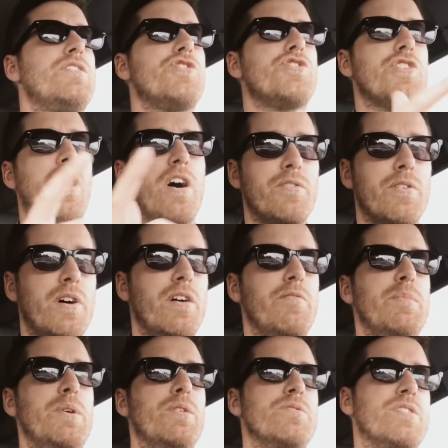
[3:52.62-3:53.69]
genre of
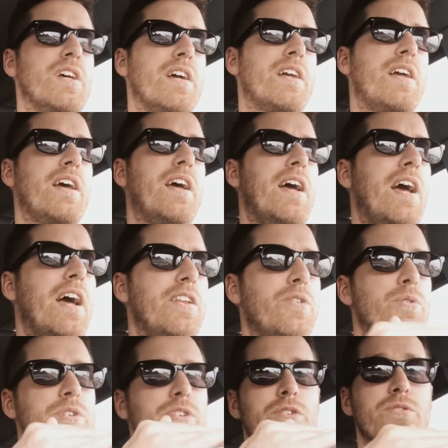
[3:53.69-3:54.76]
music, and
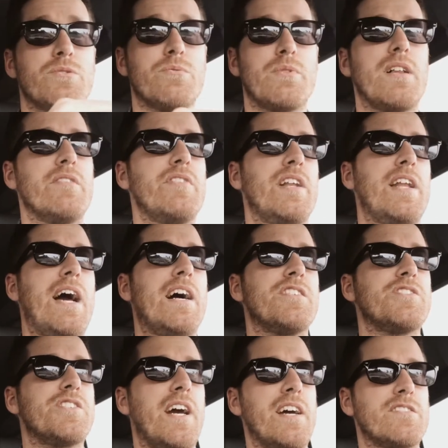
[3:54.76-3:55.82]
you would use relevant
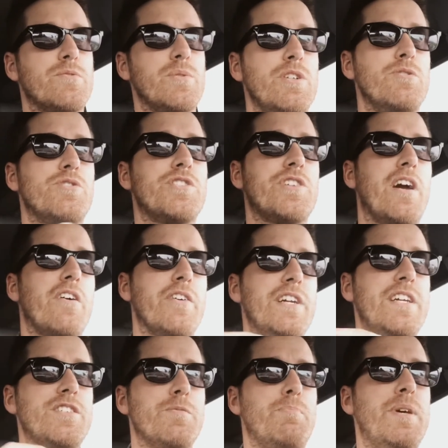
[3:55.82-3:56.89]
hashtags when you share
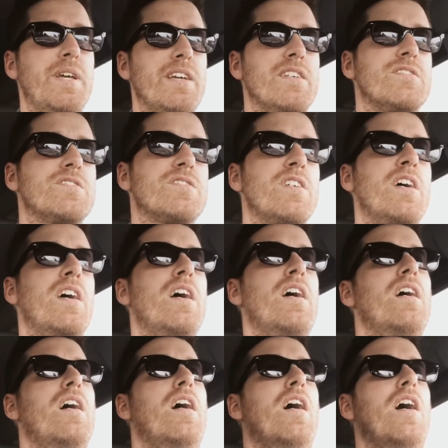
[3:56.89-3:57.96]
each piece.
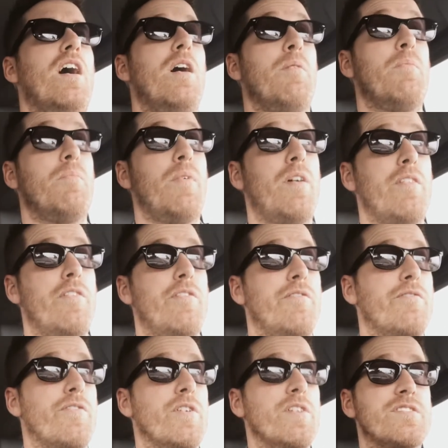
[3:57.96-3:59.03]

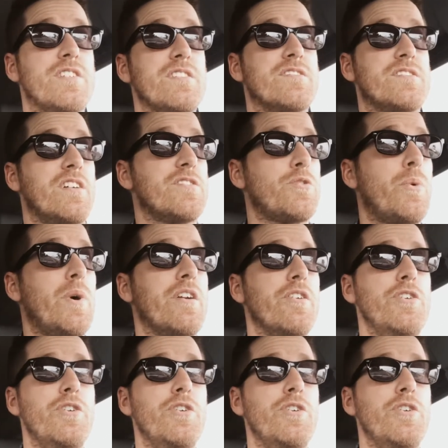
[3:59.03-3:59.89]
For instance, on Twitter,